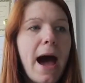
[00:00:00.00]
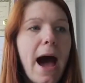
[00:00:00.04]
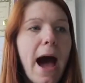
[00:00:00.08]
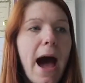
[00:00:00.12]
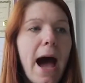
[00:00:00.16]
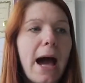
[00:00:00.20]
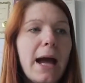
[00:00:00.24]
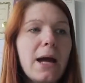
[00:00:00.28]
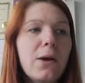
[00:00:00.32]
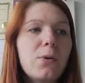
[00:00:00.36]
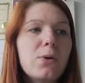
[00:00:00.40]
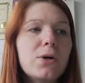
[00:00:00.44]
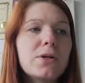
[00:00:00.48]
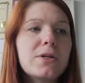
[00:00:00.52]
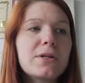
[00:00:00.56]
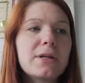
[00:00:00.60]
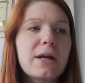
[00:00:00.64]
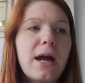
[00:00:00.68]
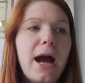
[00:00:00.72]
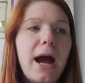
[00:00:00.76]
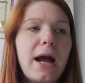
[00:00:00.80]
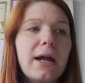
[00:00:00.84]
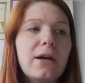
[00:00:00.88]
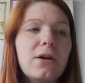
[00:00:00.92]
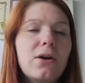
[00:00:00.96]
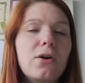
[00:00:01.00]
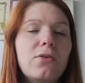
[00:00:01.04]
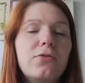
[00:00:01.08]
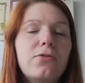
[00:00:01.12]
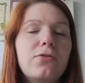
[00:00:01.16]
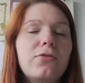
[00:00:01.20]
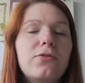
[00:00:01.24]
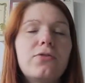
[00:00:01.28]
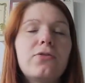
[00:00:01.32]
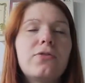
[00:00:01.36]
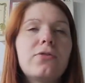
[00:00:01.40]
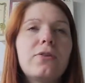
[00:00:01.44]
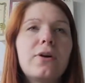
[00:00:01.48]
I was kind
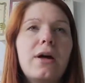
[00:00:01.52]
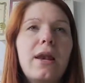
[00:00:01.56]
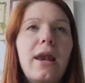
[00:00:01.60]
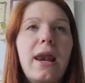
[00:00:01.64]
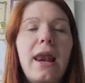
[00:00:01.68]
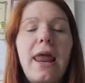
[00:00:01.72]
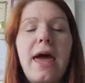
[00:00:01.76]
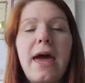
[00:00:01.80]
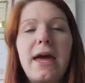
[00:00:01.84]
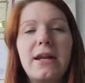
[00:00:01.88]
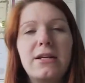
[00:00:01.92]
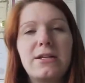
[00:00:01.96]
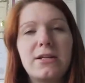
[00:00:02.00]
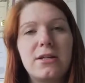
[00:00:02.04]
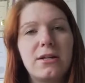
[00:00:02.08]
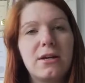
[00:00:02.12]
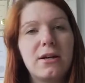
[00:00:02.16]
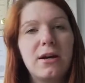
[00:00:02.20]
of led